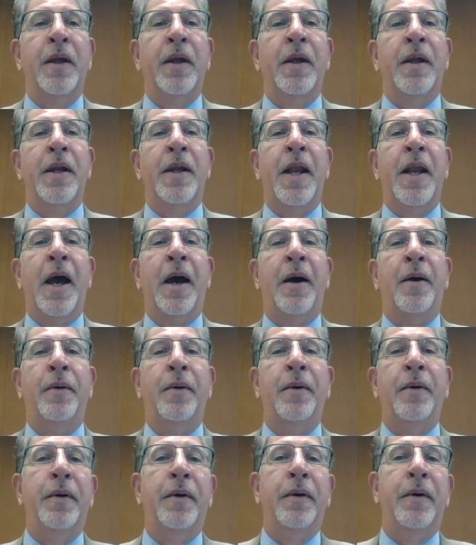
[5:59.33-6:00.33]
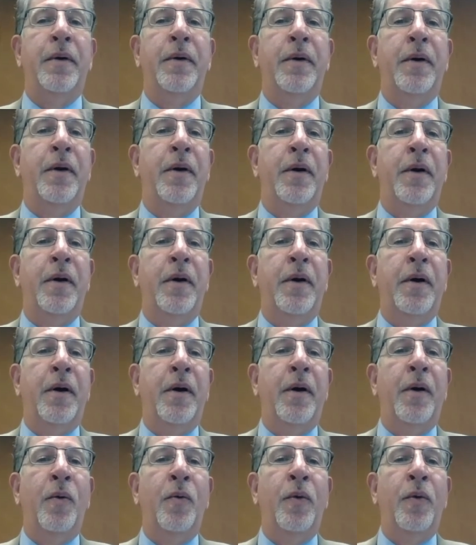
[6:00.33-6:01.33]
Now,
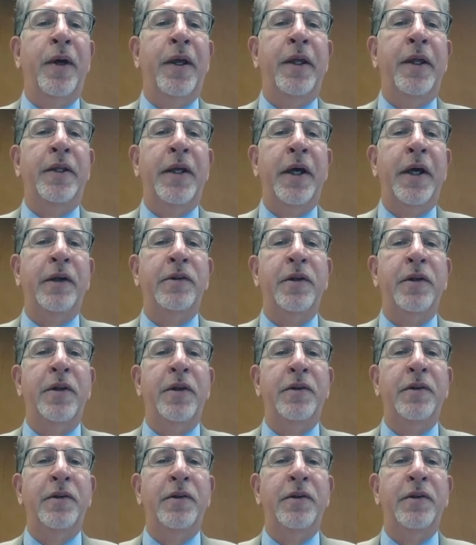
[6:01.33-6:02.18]
we tested this